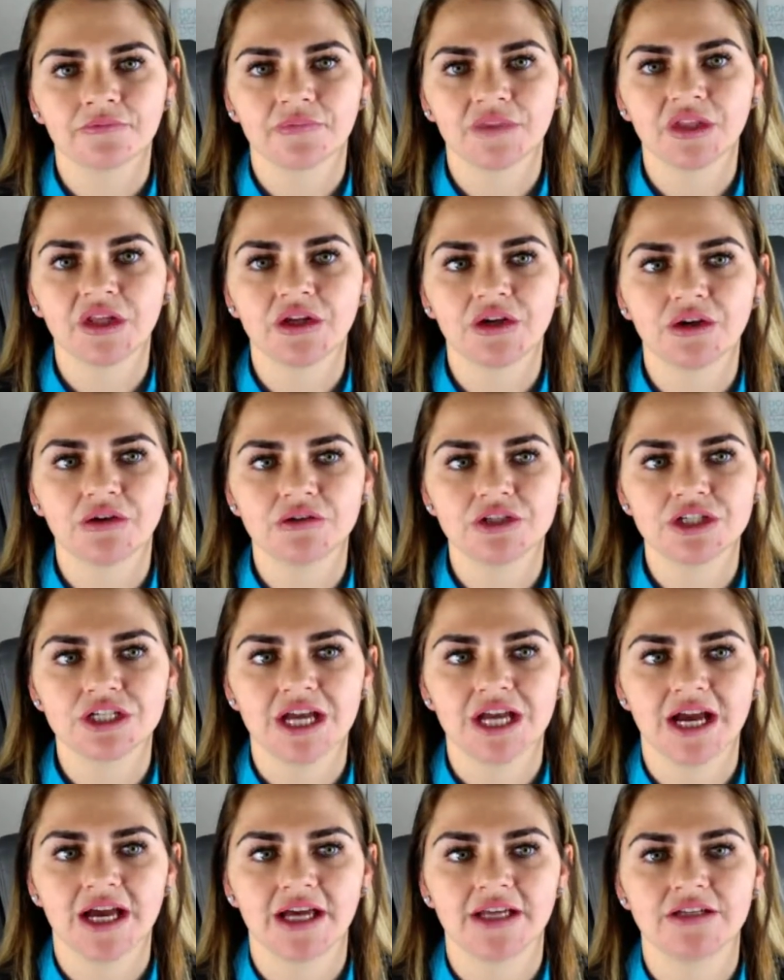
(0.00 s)
you know, she
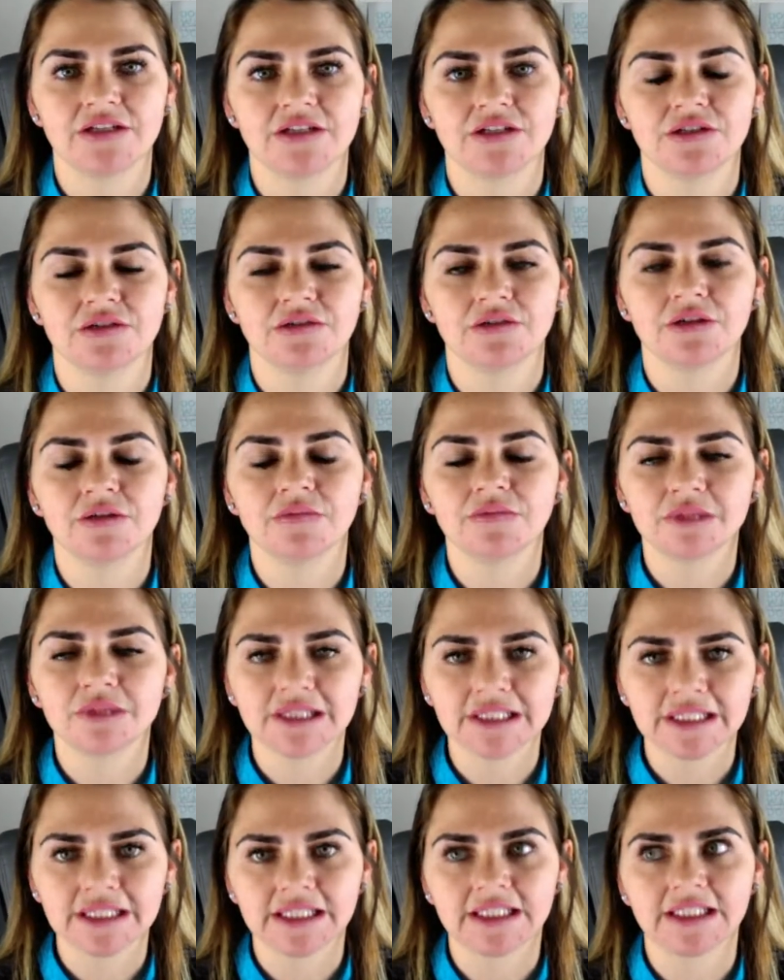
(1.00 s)
had to
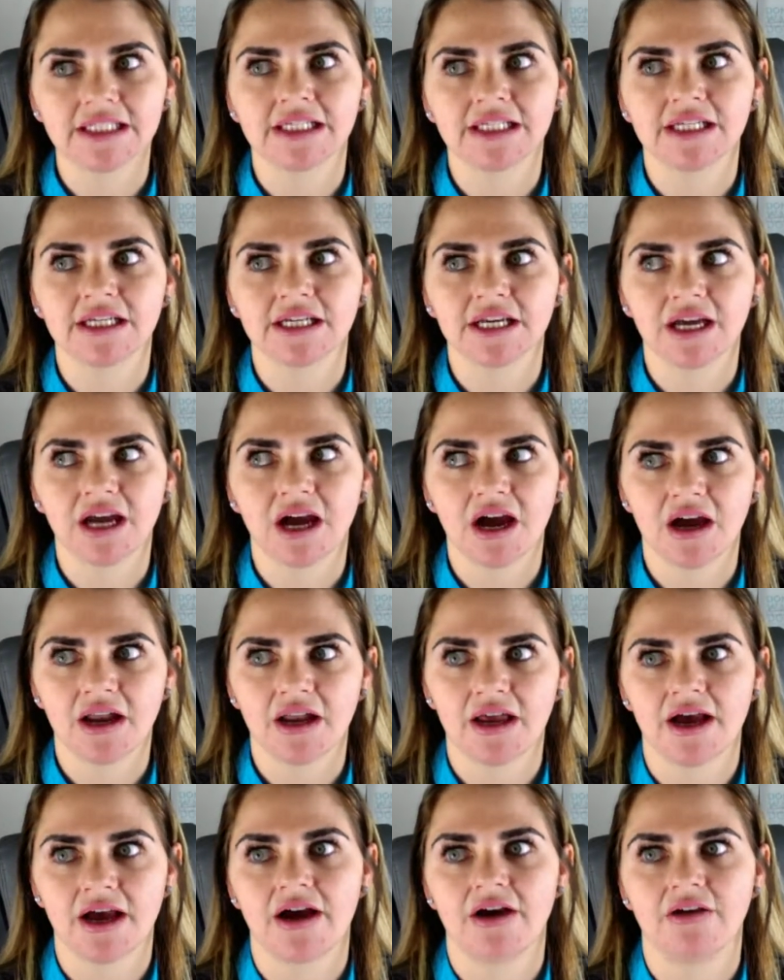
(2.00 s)
completely
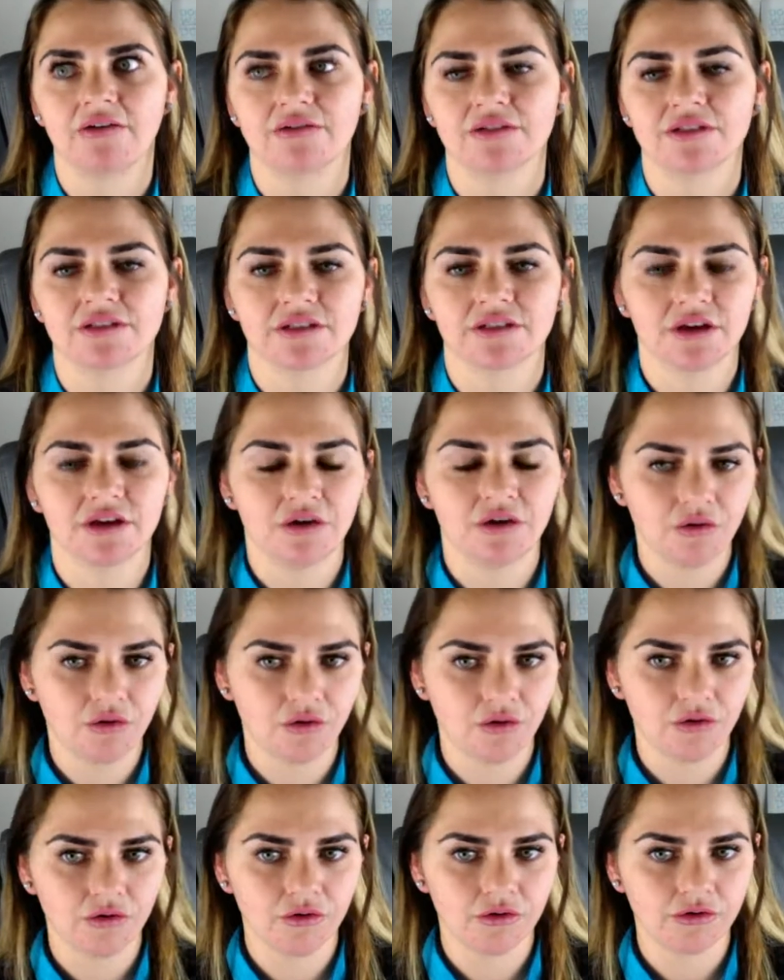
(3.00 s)
cut out a
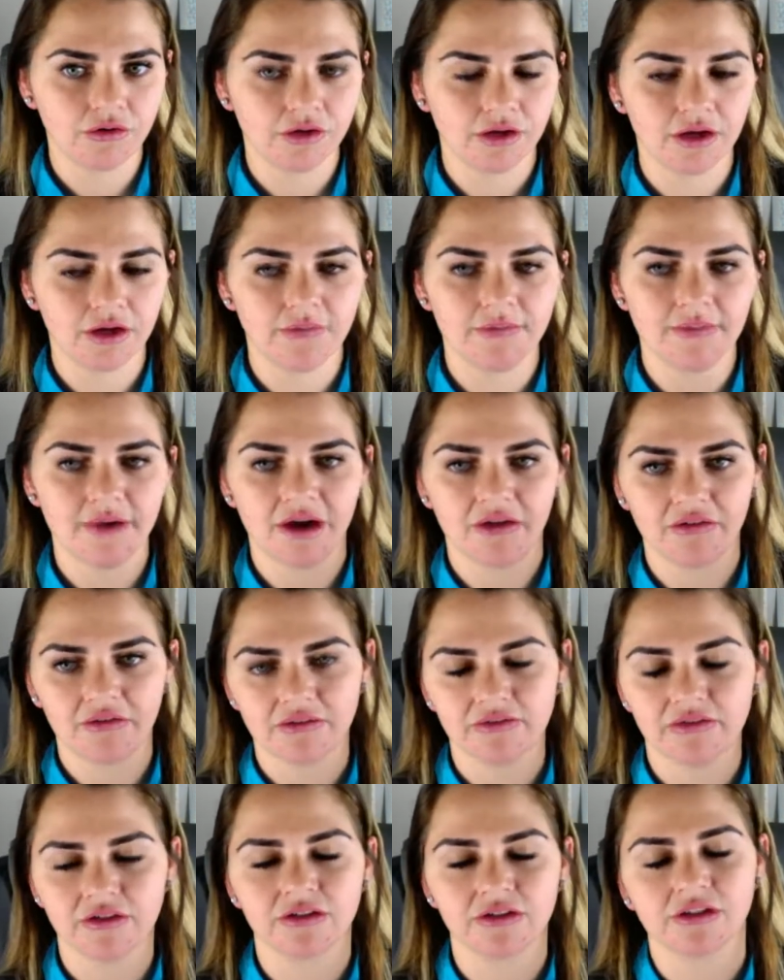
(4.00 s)
whole amount
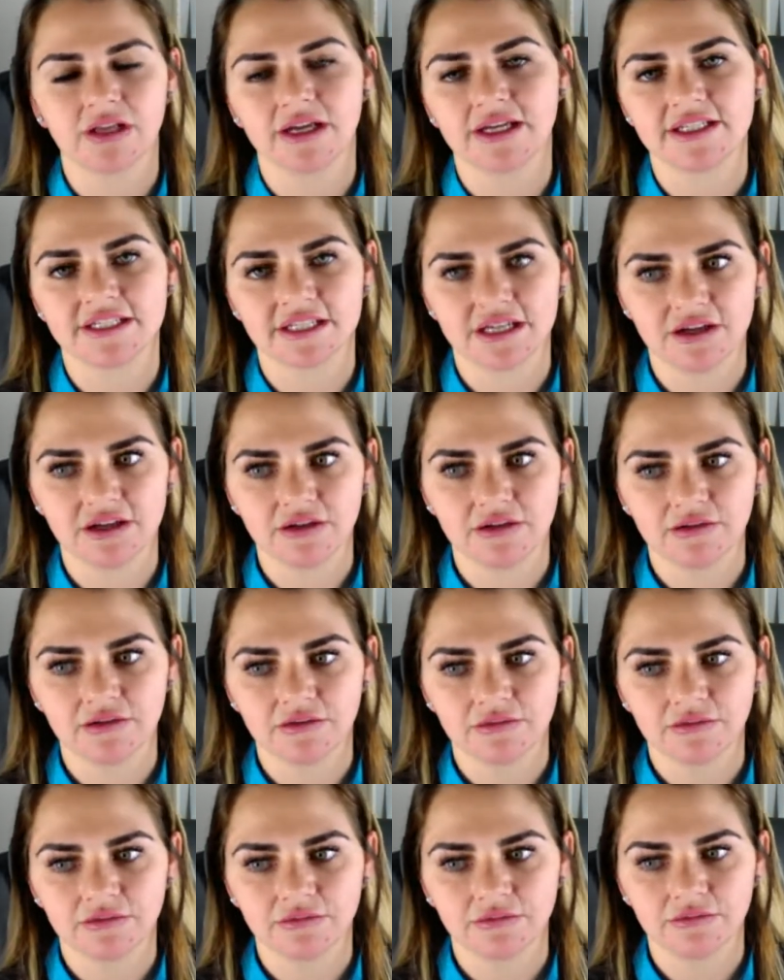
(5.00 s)
of her clientele,
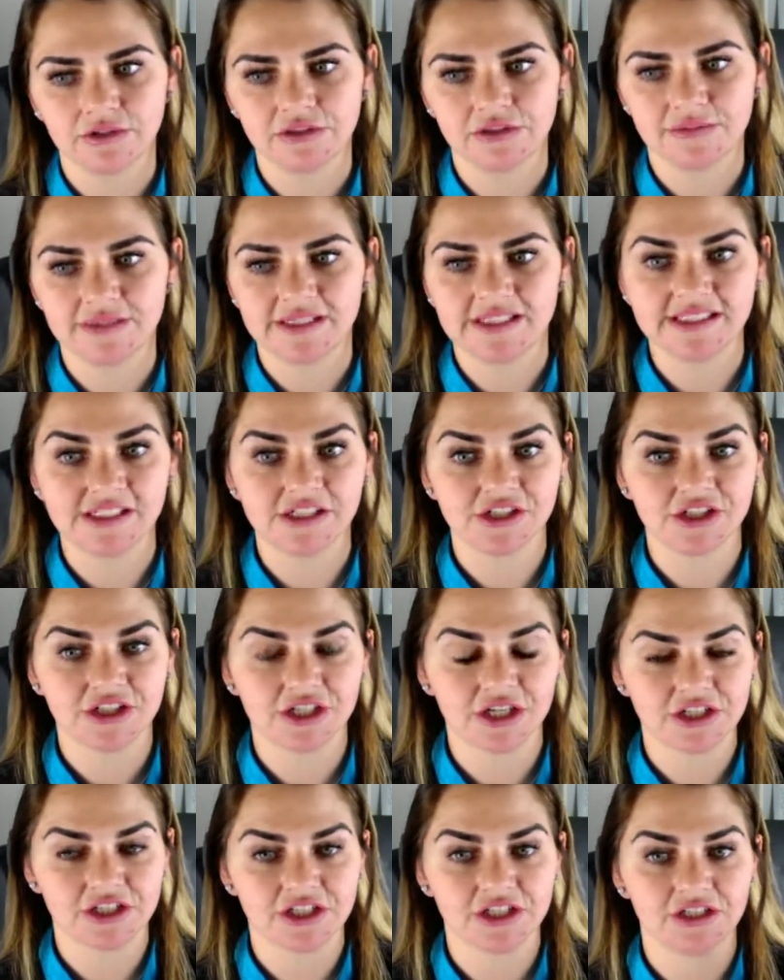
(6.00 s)
which means that she
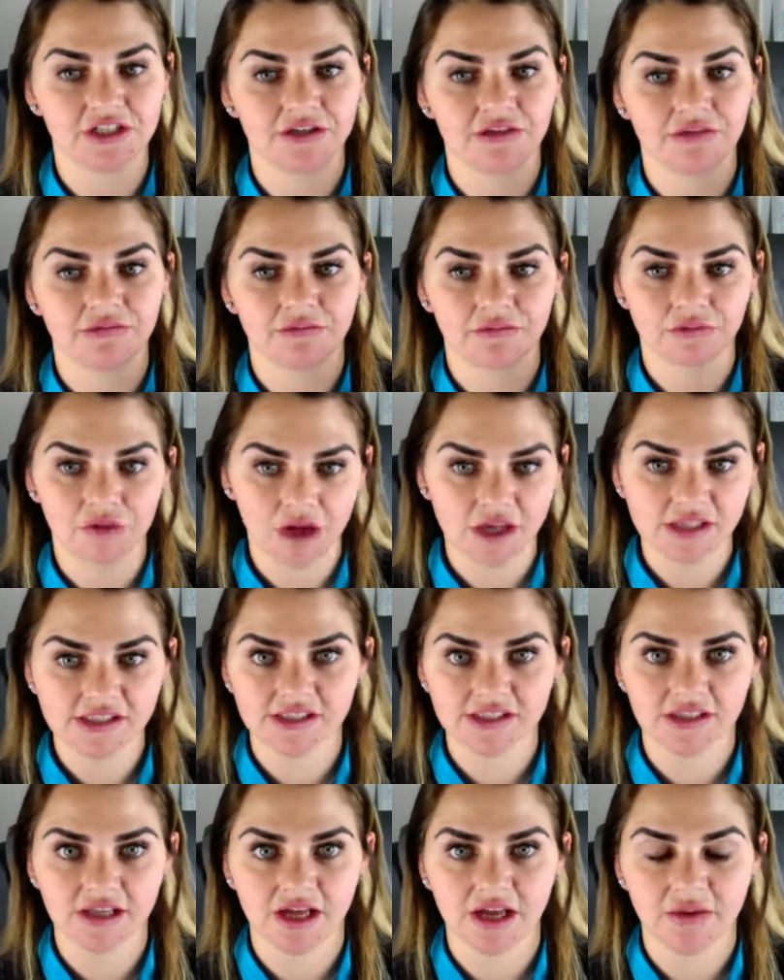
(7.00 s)
actually
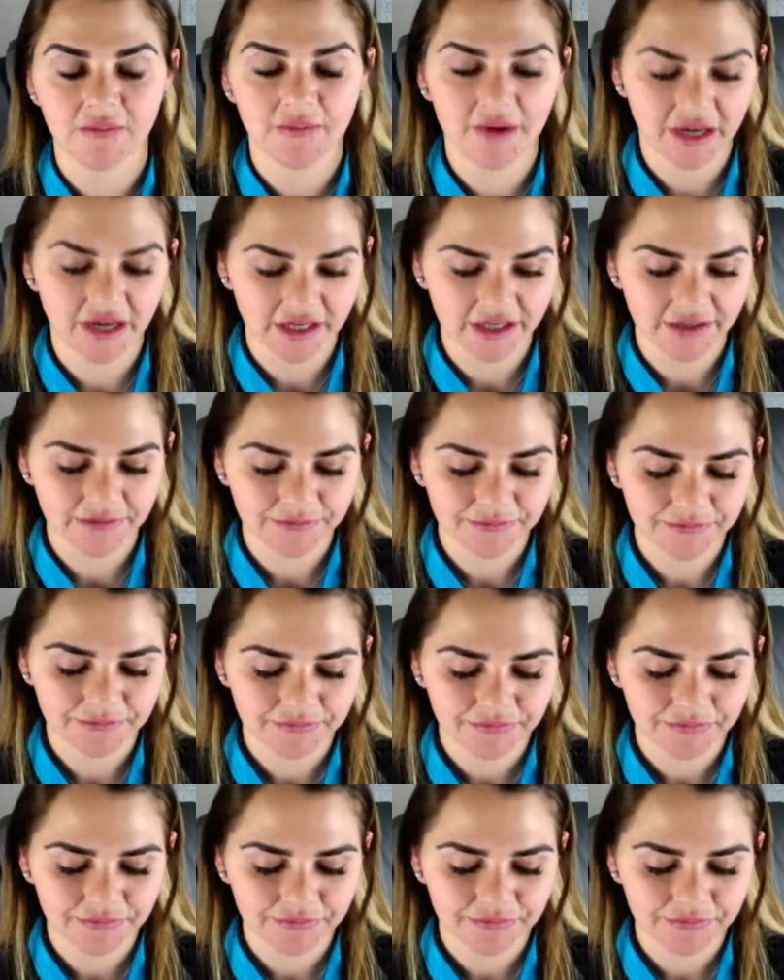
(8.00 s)
lost a lot of money.